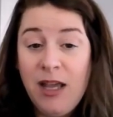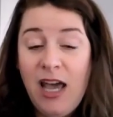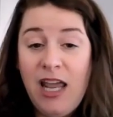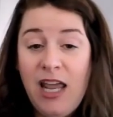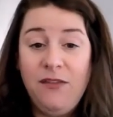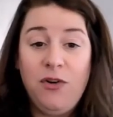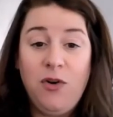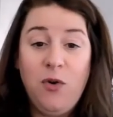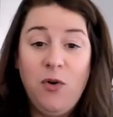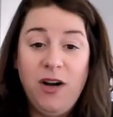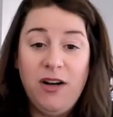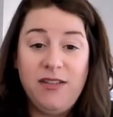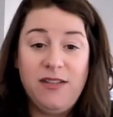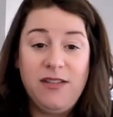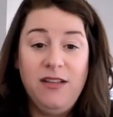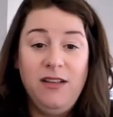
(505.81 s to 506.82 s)
And of
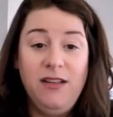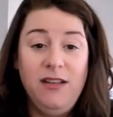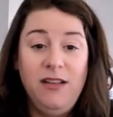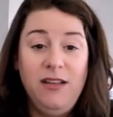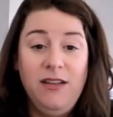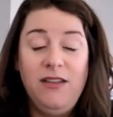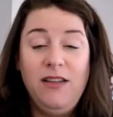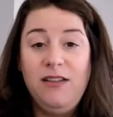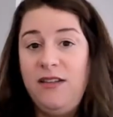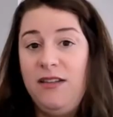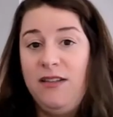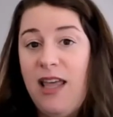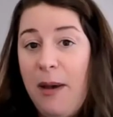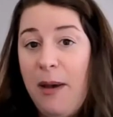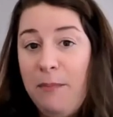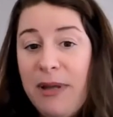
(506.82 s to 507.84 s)
course, this
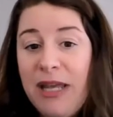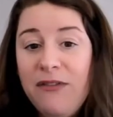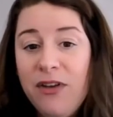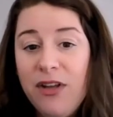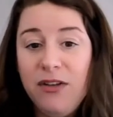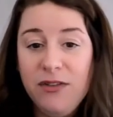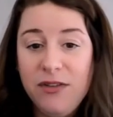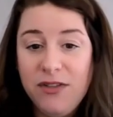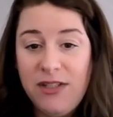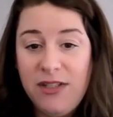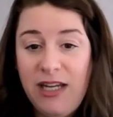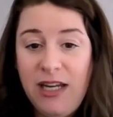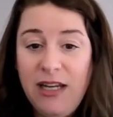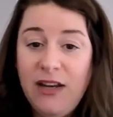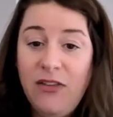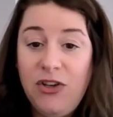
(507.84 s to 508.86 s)
is that pivotal
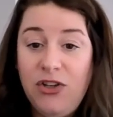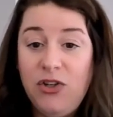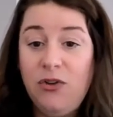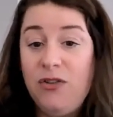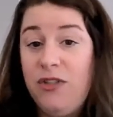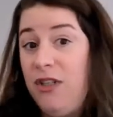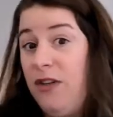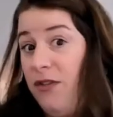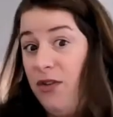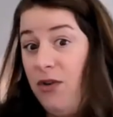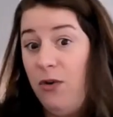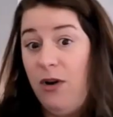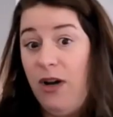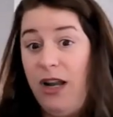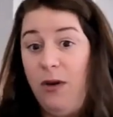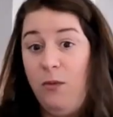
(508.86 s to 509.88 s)
scene in the Joseph
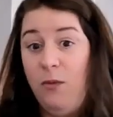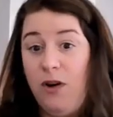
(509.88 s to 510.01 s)
story,